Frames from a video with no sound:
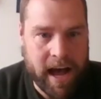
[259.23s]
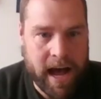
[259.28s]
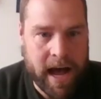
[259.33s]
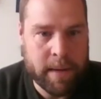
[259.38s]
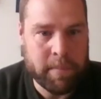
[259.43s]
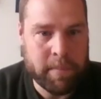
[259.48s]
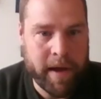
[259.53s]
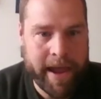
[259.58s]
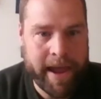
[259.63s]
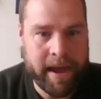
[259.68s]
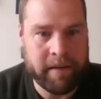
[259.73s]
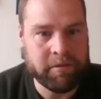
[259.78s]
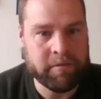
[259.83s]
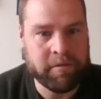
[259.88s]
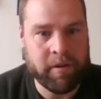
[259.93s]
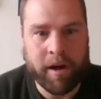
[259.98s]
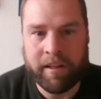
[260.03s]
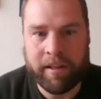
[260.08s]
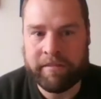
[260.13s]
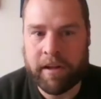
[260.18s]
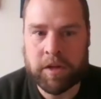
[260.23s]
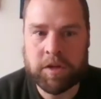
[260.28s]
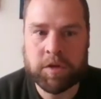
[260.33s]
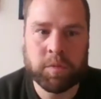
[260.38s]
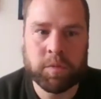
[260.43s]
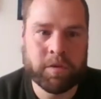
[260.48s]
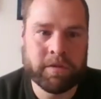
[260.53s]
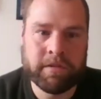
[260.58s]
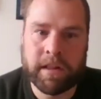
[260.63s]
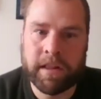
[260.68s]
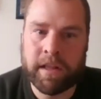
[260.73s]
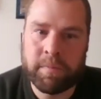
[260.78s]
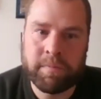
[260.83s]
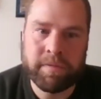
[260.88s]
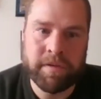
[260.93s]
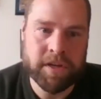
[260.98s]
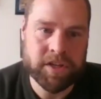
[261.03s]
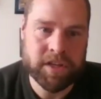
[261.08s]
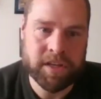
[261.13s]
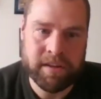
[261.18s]
On behalf of all of us, we're really
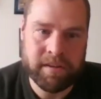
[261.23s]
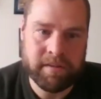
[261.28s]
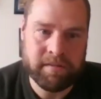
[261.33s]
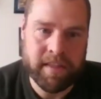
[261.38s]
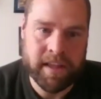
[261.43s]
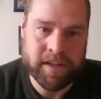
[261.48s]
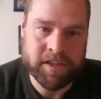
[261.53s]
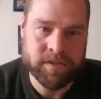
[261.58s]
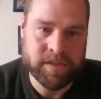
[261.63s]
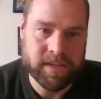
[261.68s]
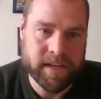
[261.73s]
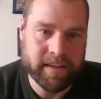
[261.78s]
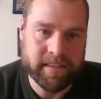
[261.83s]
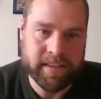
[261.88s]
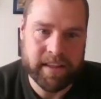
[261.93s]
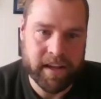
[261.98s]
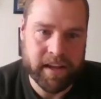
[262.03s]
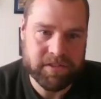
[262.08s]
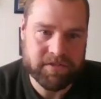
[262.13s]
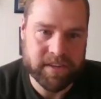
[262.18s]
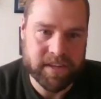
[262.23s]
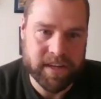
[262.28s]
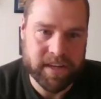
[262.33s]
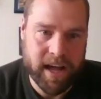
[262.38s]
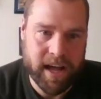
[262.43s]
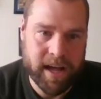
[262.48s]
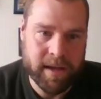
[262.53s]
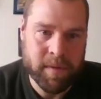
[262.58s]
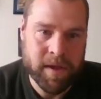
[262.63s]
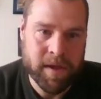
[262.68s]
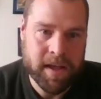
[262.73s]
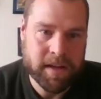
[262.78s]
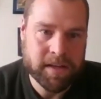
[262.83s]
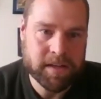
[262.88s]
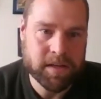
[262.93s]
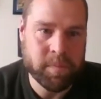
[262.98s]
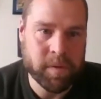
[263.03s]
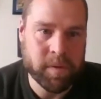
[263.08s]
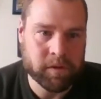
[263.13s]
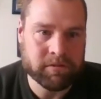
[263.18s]
appreciative that you take the extra time
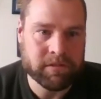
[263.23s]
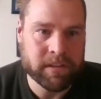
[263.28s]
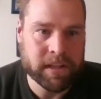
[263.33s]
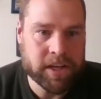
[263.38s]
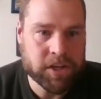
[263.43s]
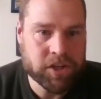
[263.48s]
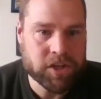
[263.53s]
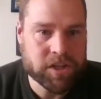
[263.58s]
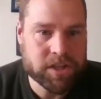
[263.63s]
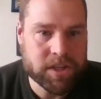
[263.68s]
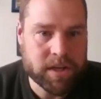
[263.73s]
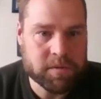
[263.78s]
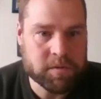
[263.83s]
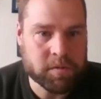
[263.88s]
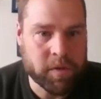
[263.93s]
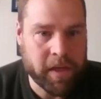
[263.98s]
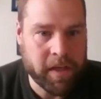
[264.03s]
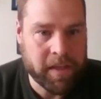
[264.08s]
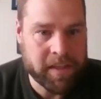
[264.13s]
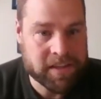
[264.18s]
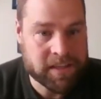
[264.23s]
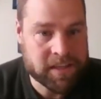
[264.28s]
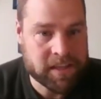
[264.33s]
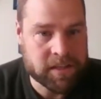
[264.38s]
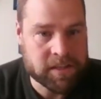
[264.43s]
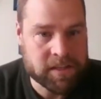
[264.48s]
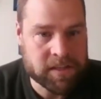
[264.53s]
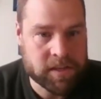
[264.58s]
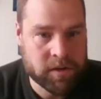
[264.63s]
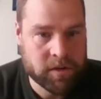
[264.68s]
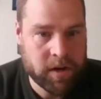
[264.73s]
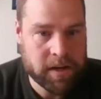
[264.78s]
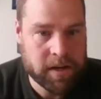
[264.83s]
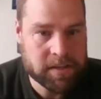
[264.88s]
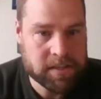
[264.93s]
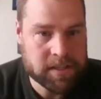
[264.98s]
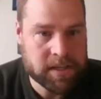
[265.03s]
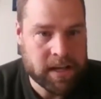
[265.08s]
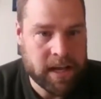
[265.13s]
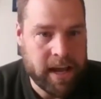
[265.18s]
to build relationships with other
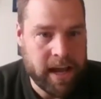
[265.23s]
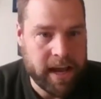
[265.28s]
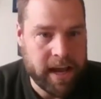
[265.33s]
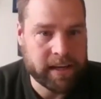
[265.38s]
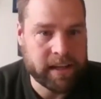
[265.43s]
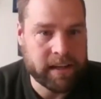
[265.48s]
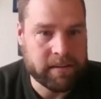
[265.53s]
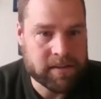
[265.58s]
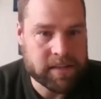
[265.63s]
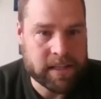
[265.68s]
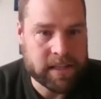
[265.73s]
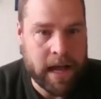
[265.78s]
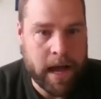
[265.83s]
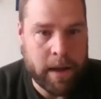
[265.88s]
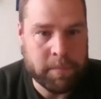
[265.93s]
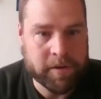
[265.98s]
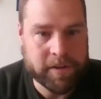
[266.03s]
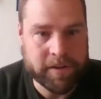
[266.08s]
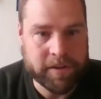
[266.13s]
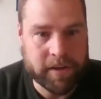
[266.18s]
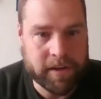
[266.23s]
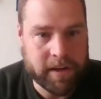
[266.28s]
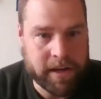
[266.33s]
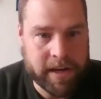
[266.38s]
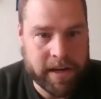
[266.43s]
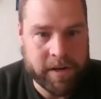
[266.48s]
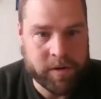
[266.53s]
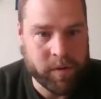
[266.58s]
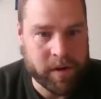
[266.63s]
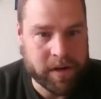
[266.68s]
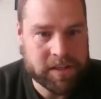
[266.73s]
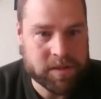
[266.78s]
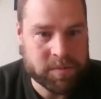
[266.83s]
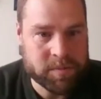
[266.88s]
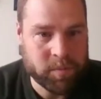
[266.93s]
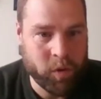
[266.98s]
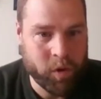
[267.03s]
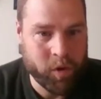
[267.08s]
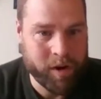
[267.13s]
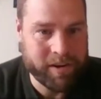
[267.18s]
students and give us the opportunity to
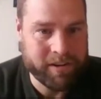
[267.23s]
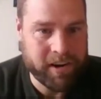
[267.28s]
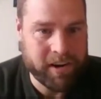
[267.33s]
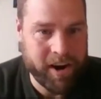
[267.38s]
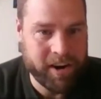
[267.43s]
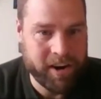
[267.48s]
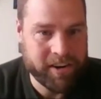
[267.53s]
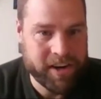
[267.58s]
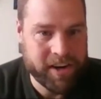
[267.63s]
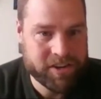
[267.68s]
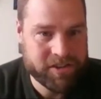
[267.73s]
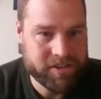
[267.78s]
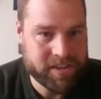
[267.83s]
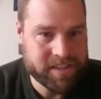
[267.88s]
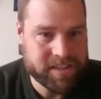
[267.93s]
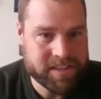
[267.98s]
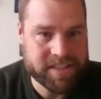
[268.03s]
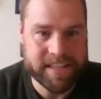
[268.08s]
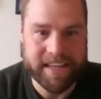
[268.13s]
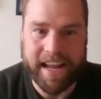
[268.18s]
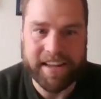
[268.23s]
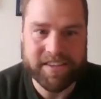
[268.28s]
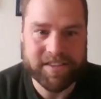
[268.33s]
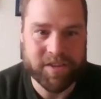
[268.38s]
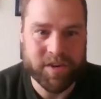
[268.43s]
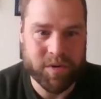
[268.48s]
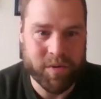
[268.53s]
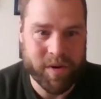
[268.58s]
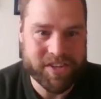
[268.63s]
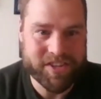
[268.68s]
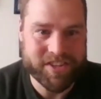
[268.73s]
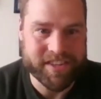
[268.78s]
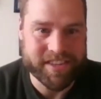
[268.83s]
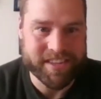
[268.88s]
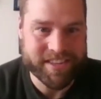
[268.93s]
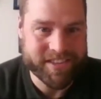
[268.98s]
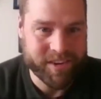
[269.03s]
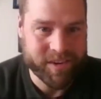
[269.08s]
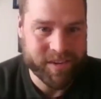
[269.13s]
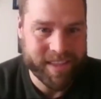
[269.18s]
explore our interests and ask you
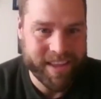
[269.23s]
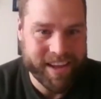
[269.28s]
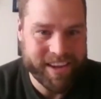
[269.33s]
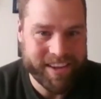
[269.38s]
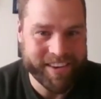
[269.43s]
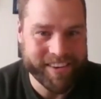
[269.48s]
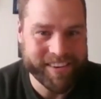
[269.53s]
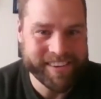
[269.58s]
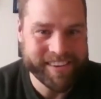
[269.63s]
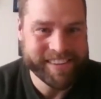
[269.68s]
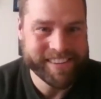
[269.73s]
questions. So thank you.